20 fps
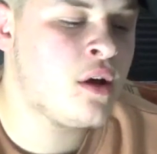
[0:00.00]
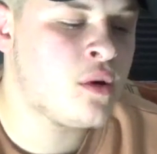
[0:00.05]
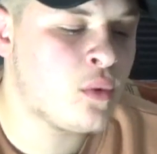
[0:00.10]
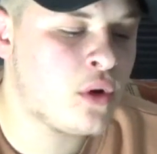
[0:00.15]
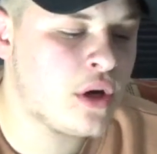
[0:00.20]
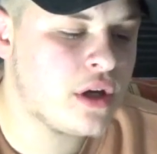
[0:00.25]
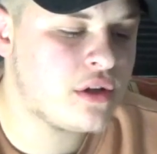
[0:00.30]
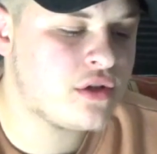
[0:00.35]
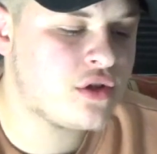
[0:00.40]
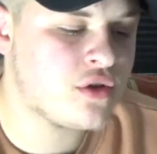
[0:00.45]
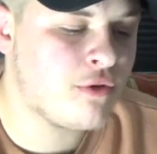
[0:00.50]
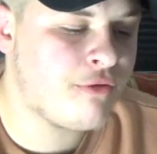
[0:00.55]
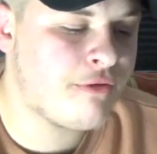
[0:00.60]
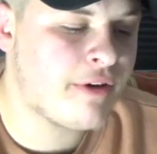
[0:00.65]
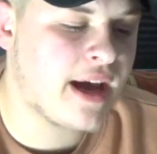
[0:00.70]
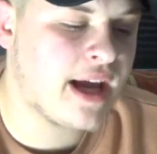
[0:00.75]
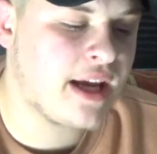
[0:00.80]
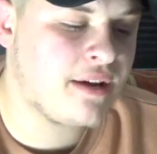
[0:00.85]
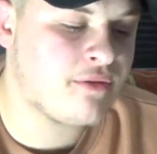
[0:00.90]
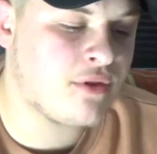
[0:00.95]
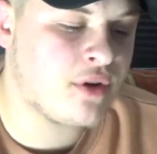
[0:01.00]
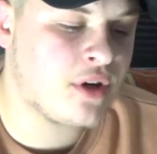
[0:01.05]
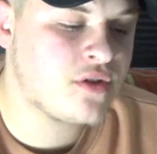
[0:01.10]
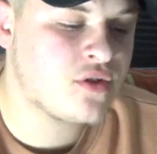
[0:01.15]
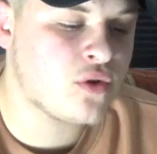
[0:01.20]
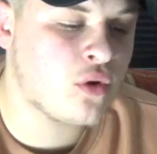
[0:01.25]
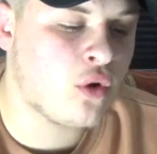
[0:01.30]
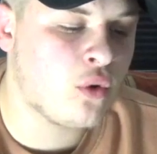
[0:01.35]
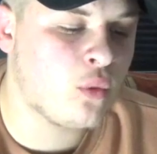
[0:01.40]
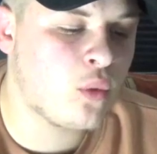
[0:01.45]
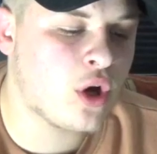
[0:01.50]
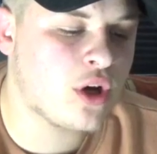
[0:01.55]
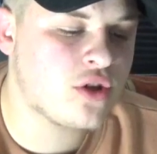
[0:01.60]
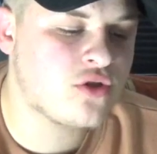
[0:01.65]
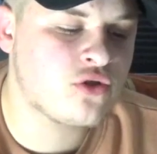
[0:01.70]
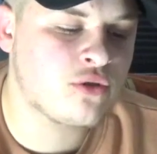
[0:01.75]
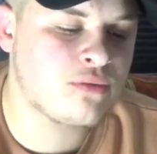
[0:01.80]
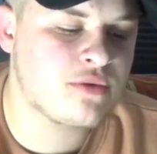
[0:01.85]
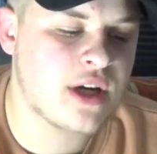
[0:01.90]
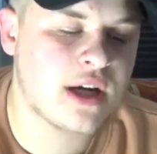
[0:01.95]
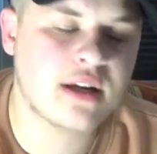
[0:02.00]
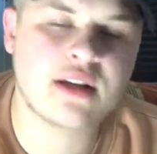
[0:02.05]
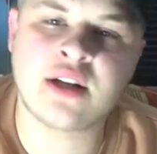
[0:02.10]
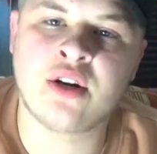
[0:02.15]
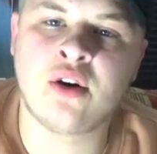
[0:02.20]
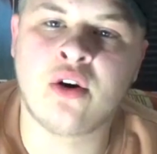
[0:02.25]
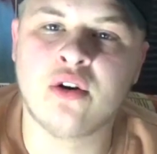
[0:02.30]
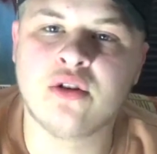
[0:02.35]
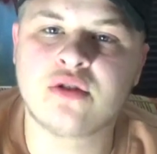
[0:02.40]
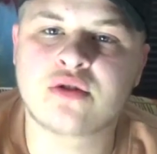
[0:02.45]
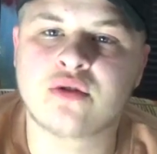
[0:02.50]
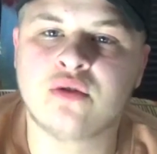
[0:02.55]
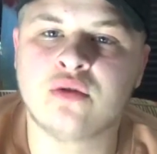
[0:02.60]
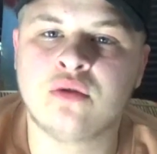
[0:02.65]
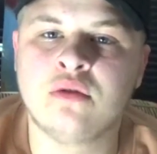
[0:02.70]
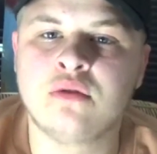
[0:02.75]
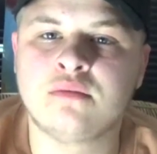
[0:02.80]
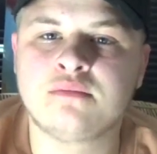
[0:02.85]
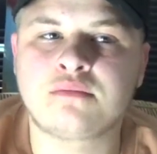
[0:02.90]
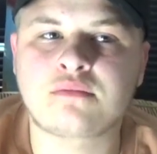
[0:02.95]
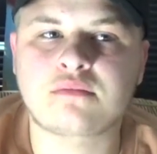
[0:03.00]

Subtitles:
what was your favourite or worst subject in high school?